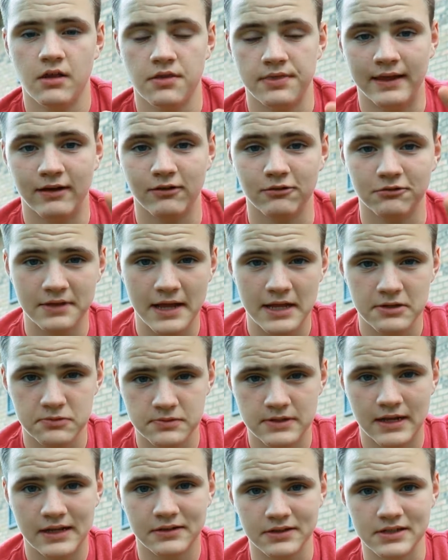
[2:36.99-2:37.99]
Now, last
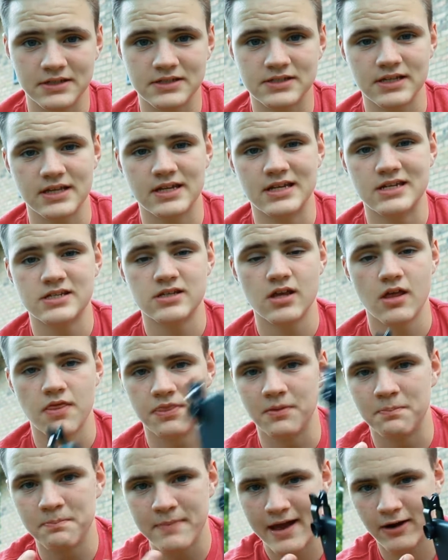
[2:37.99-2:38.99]
but not least is
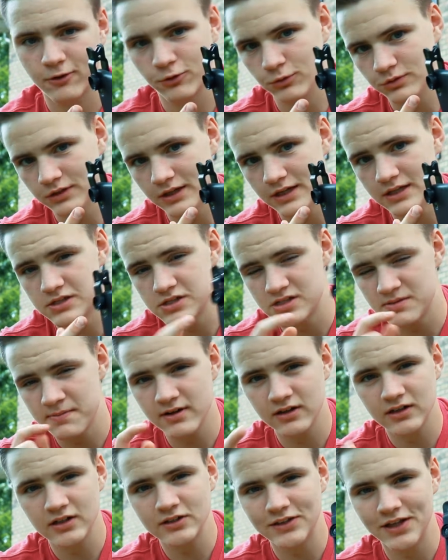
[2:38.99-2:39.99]
the macro lens. The
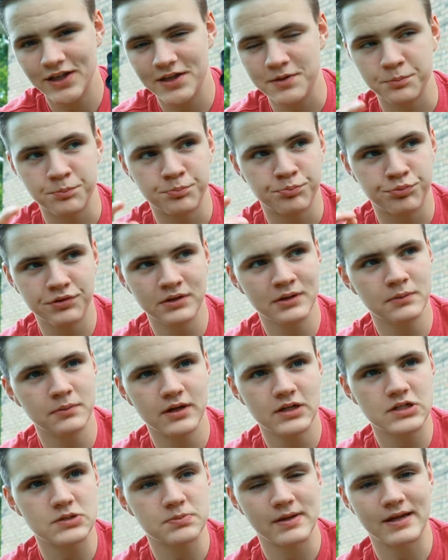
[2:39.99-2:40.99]
macro lens pretty
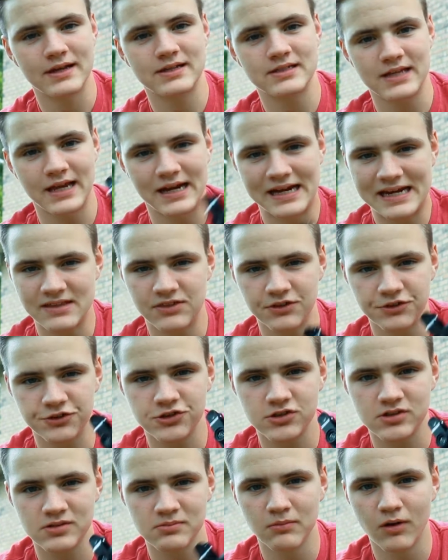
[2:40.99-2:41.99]
much makes anything
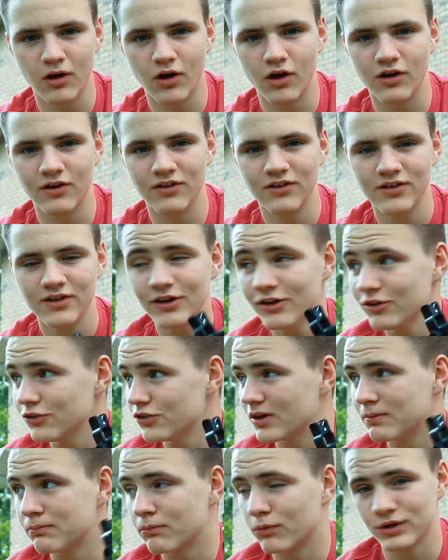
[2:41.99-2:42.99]
small
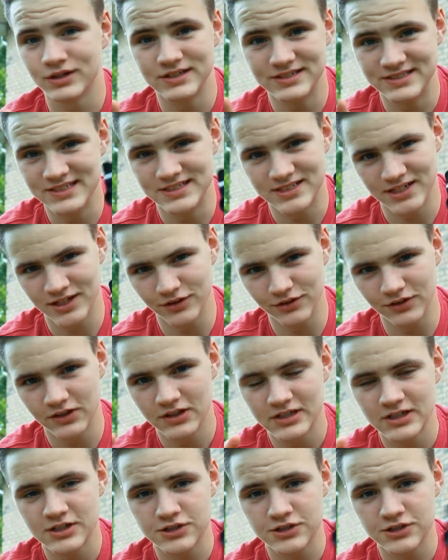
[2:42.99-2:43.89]
look more detailed.